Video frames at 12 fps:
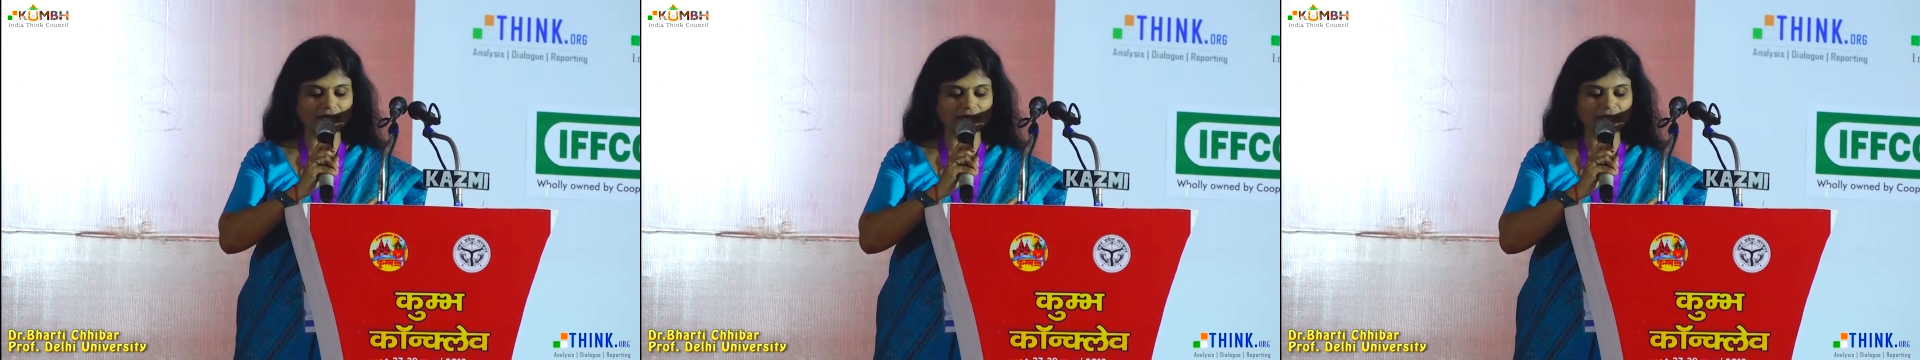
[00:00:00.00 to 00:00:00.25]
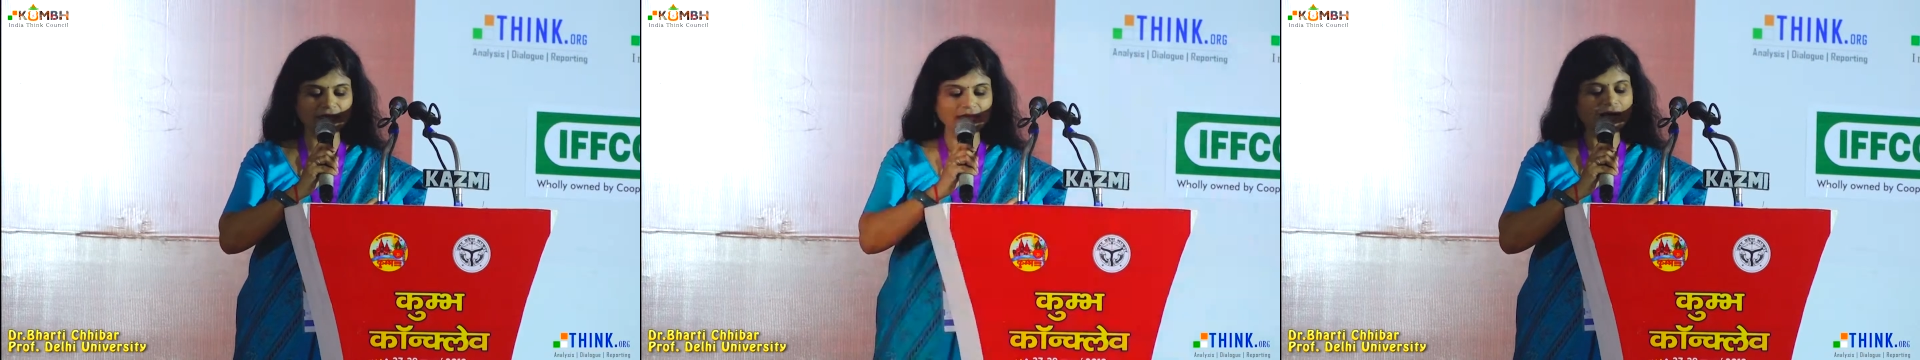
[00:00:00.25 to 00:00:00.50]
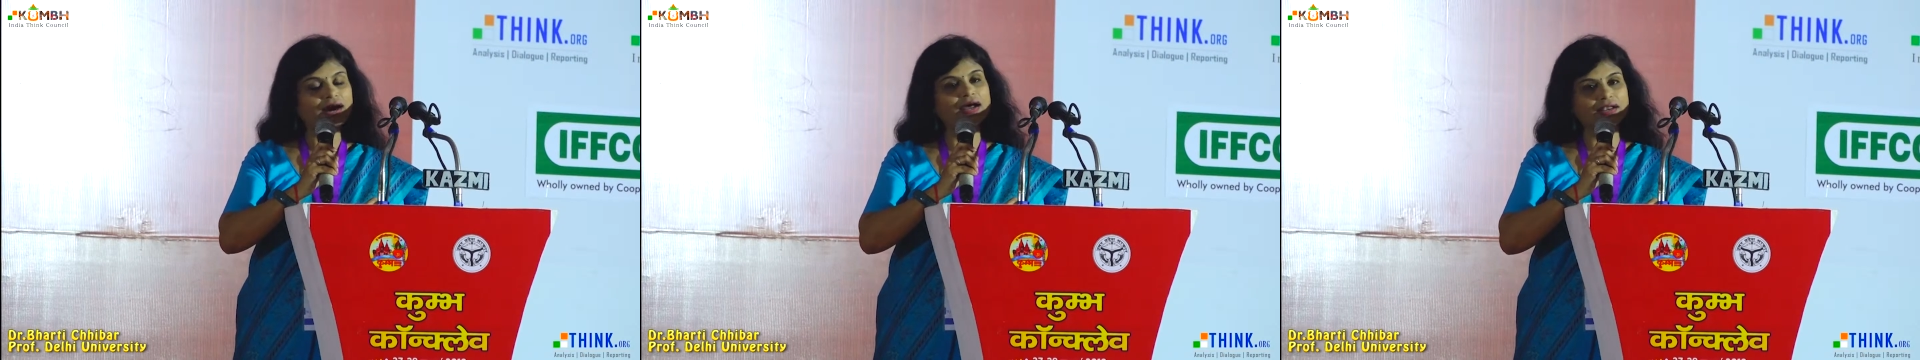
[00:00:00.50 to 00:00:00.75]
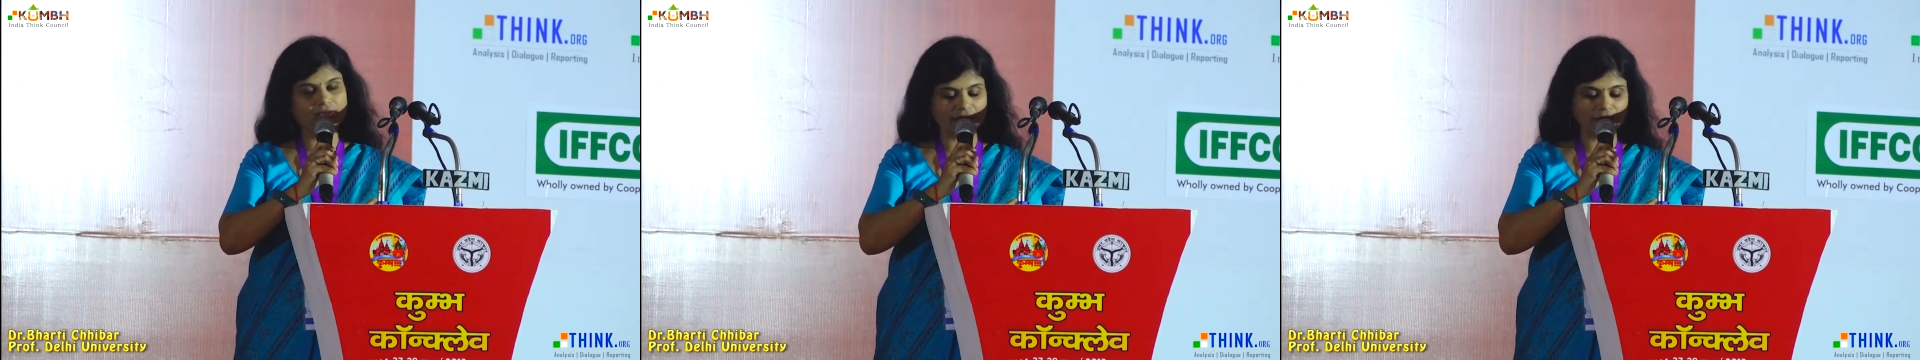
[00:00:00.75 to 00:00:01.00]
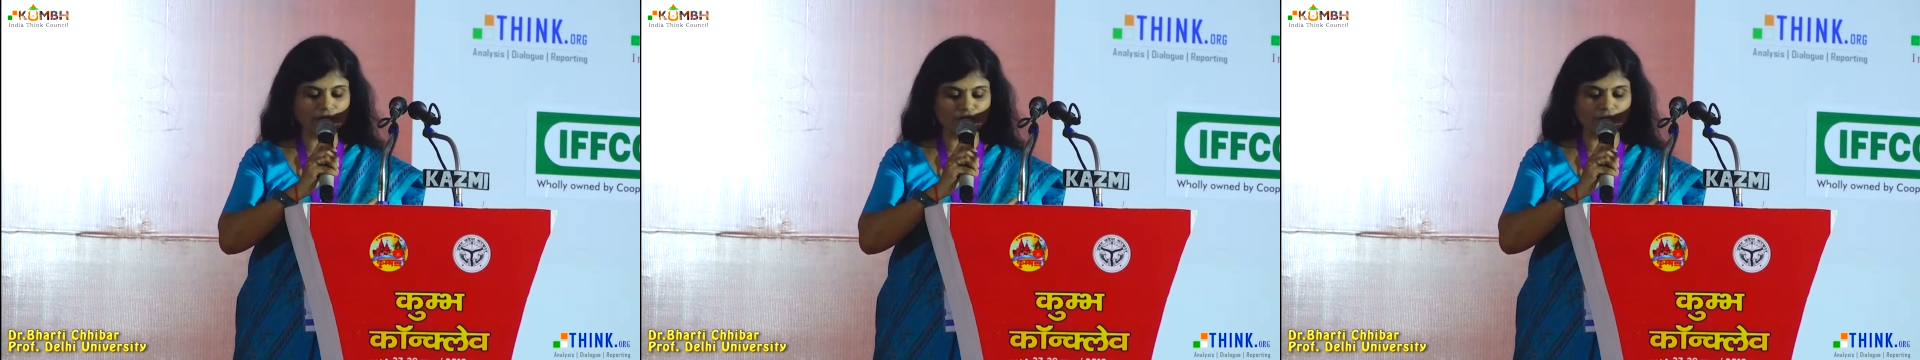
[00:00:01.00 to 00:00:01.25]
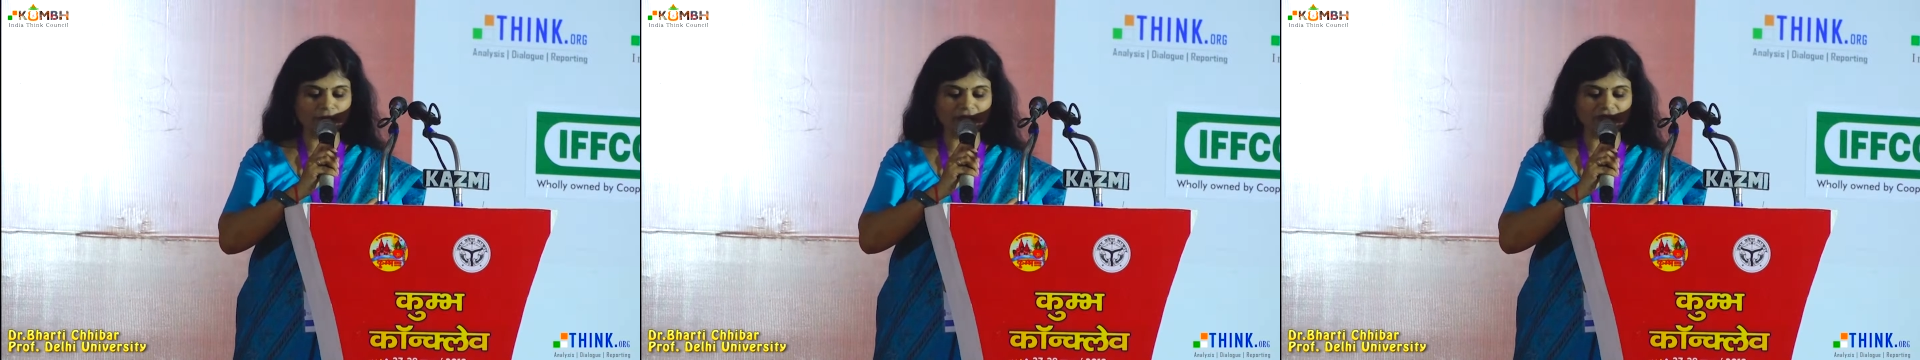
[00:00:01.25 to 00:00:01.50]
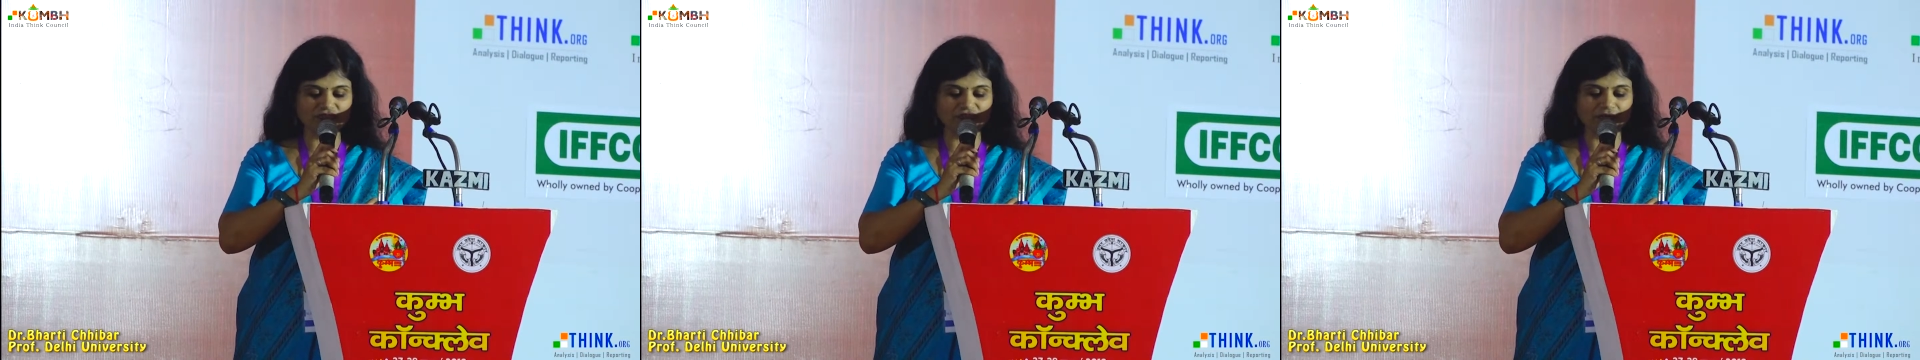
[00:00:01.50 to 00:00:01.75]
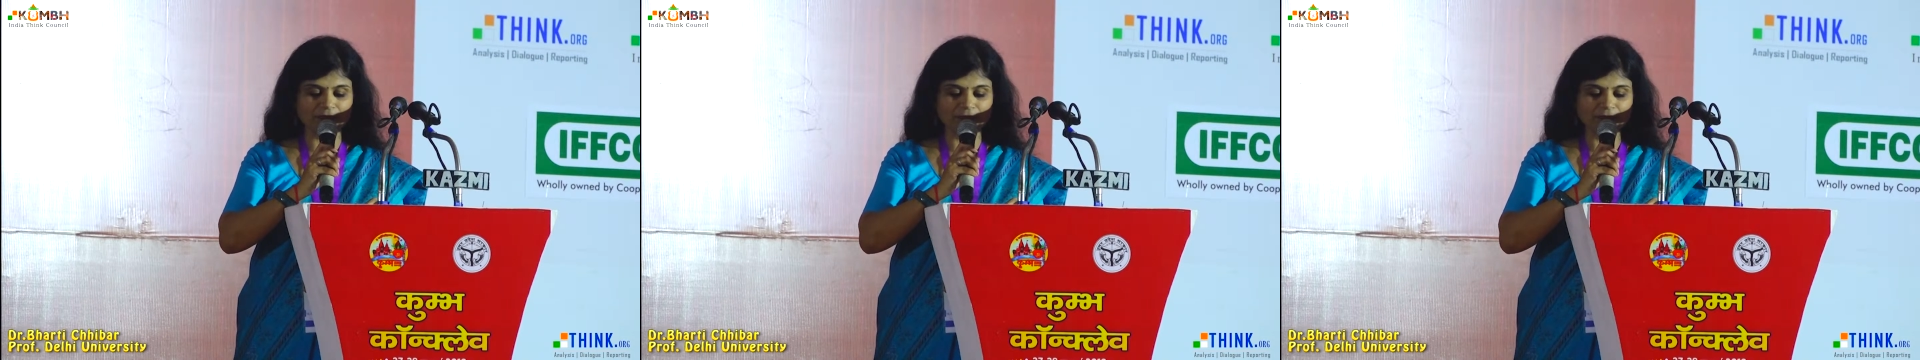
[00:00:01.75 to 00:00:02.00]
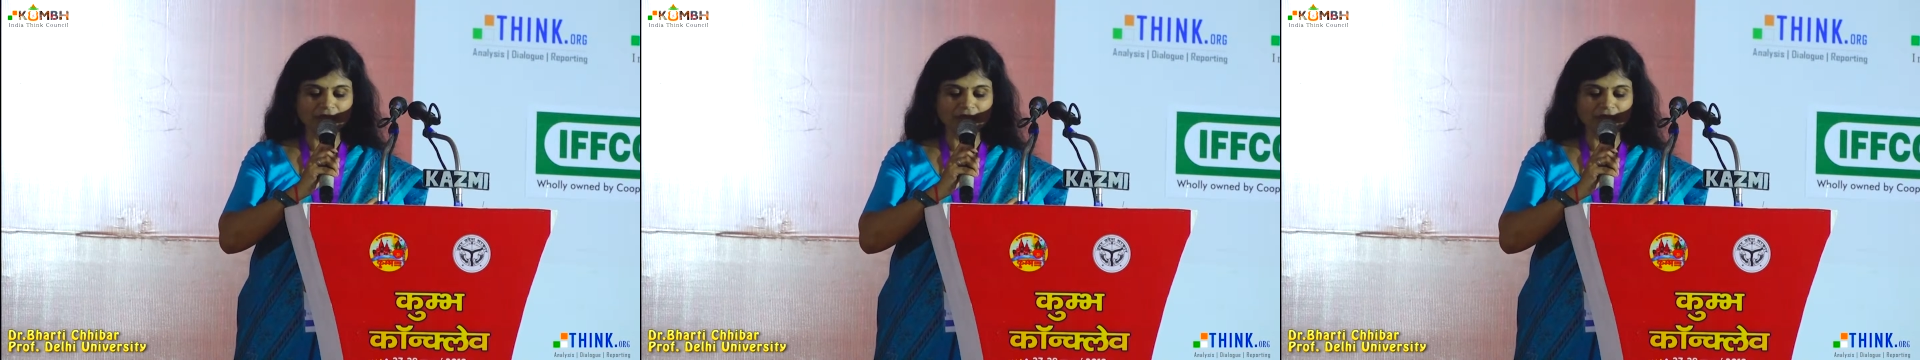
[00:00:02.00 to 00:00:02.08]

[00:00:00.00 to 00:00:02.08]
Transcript: earth are learning from India.